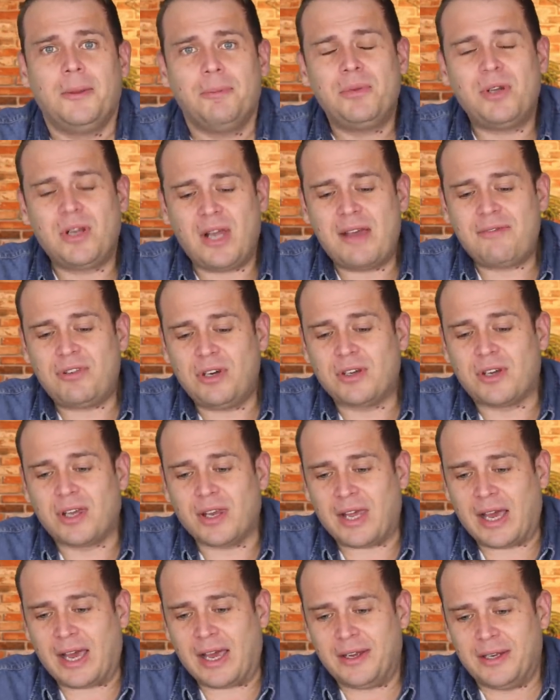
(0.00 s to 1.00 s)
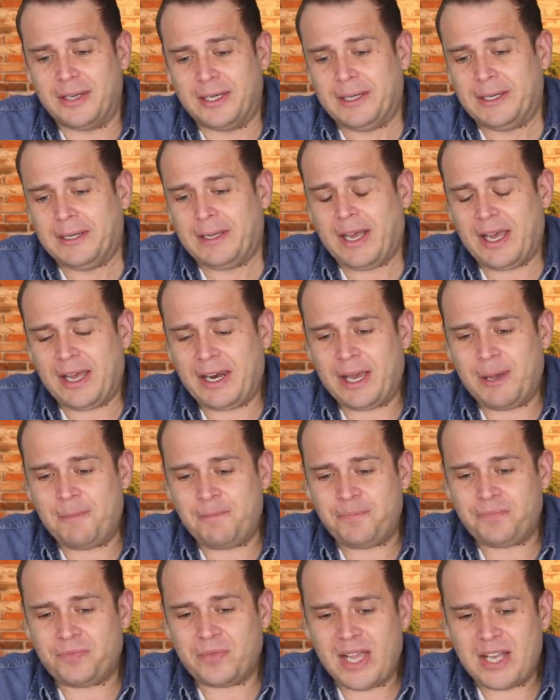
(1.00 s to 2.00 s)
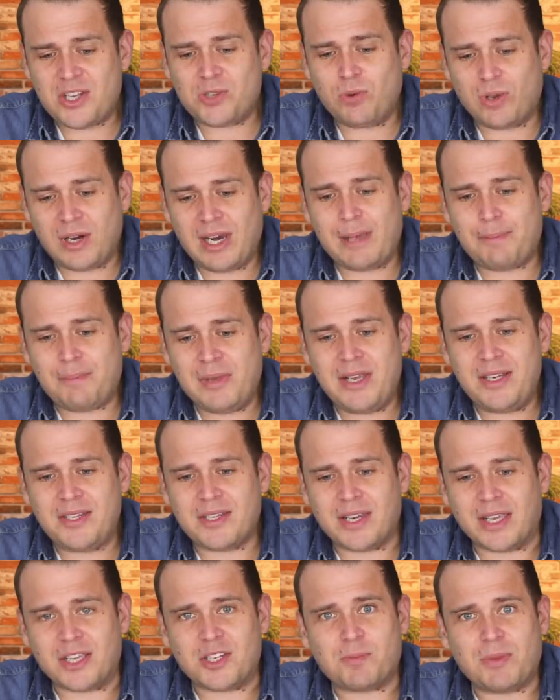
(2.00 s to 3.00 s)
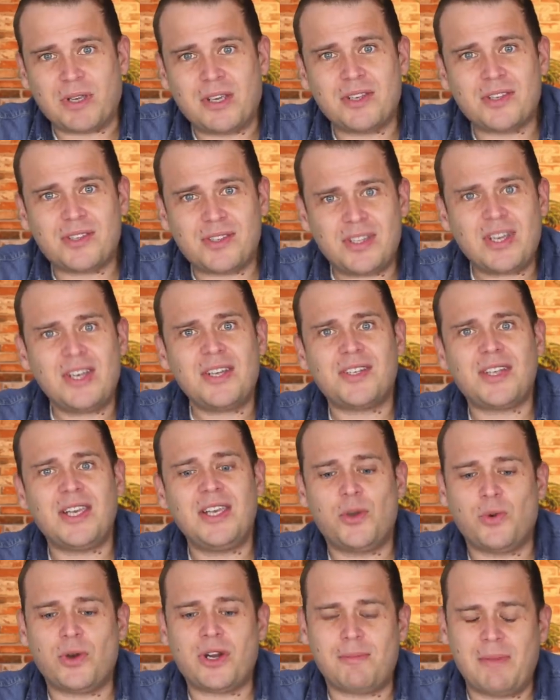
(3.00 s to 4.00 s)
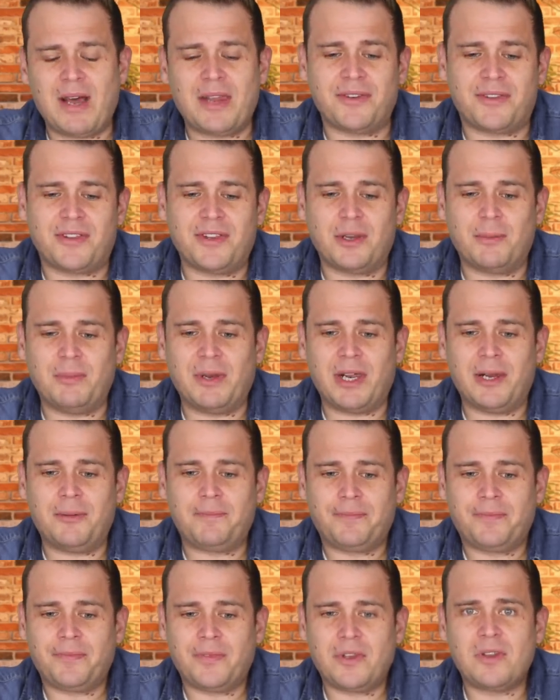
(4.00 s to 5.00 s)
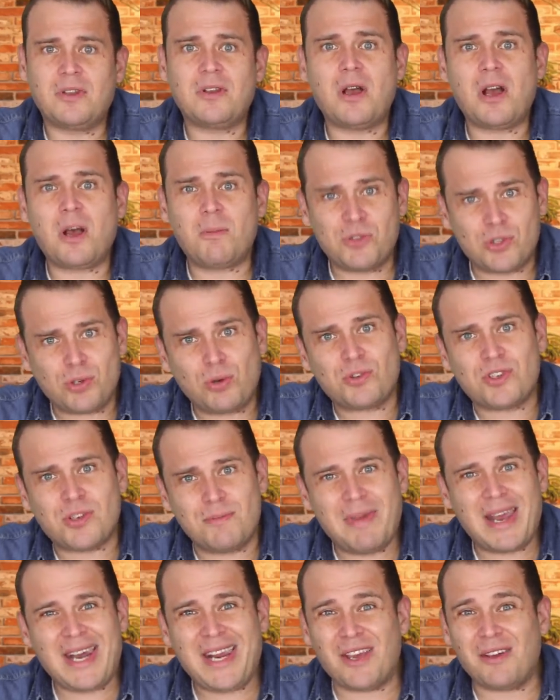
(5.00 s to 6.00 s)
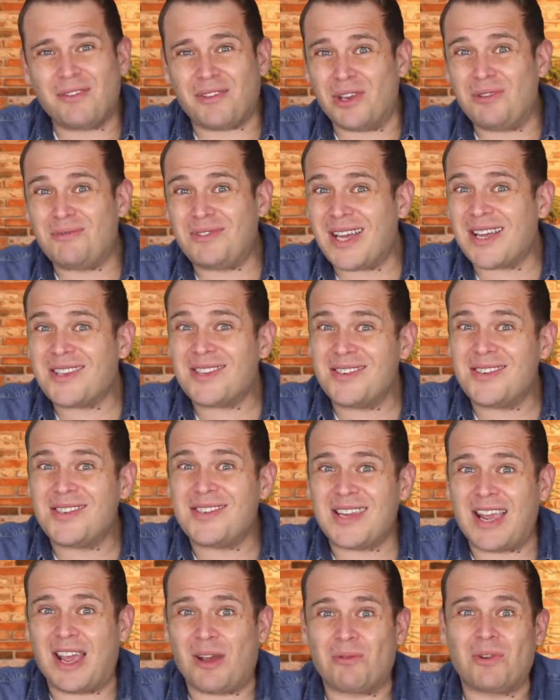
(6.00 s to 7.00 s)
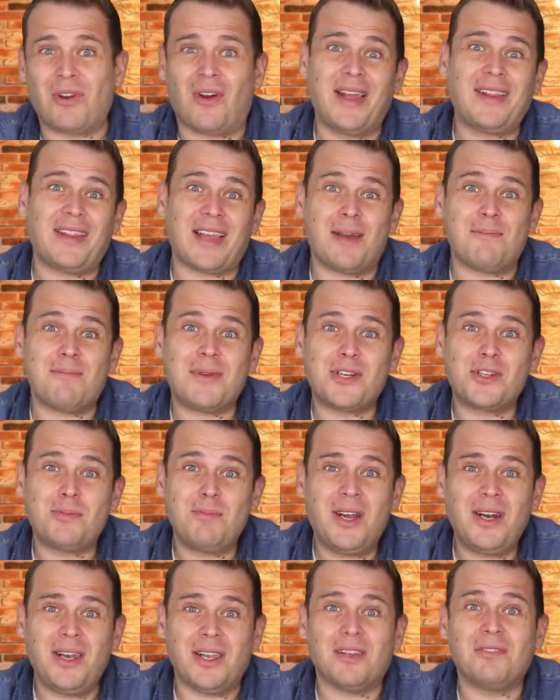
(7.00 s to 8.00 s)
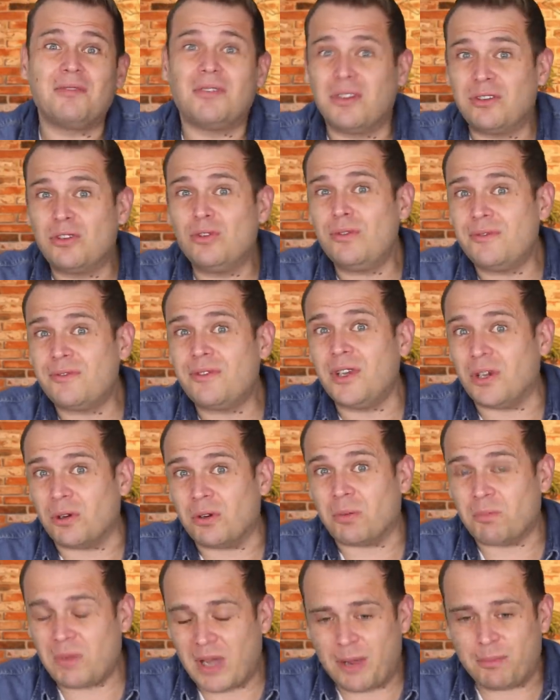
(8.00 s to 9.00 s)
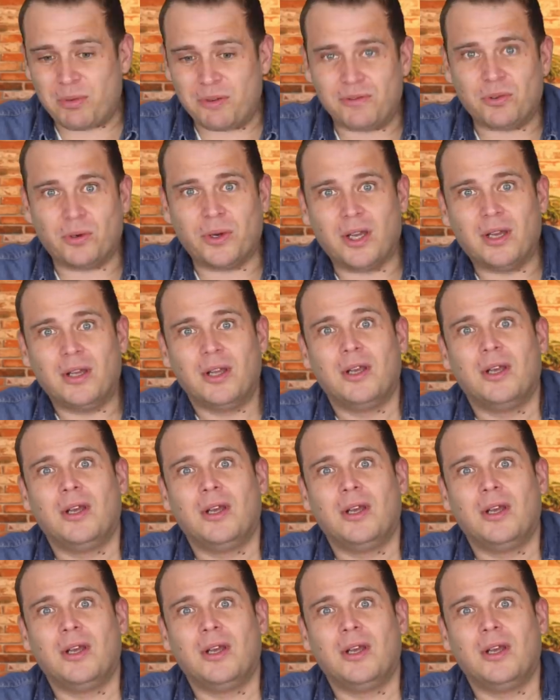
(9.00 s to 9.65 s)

But have a look at that. And um, that's what led me into this, because thirteen quid a month at the minute, I'm sure to many of you, doesn't sound like that much money. And good for you, I'm happy for you.